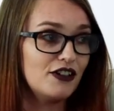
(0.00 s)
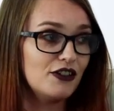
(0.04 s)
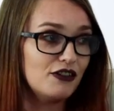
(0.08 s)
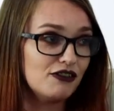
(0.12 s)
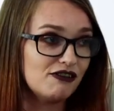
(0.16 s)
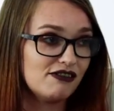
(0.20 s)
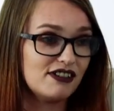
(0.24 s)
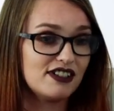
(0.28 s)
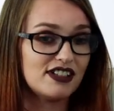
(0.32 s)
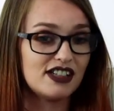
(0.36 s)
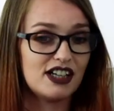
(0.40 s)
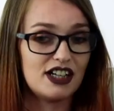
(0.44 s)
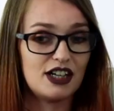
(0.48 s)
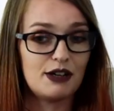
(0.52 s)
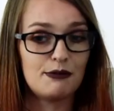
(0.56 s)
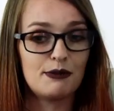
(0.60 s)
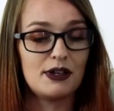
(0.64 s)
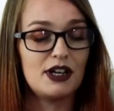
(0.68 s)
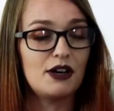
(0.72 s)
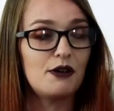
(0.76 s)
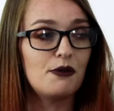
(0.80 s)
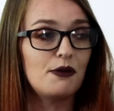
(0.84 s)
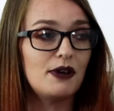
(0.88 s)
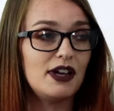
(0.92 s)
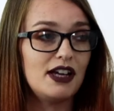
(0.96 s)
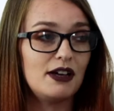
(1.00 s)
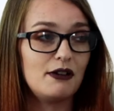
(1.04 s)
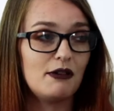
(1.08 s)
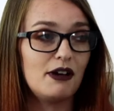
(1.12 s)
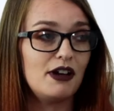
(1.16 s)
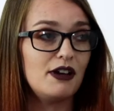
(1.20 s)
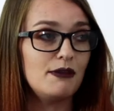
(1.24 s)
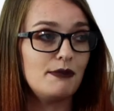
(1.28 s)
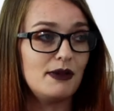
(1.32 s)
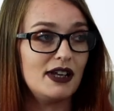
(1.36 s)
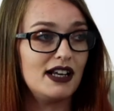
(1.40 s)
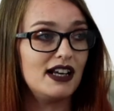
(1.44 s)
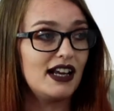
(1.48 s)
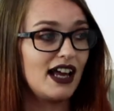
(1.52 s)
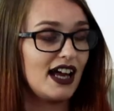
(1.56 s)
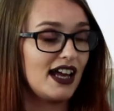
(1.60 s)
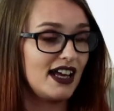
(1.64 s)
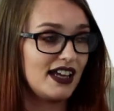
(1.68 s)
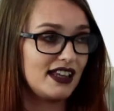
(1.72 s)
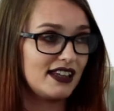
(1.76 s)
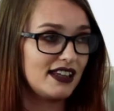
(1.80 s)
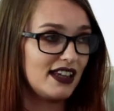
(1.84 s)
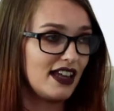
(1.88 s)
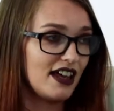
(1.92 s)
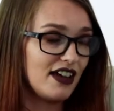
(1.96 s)
or it's going to be a week where you've been
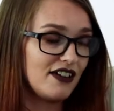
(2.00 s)
laying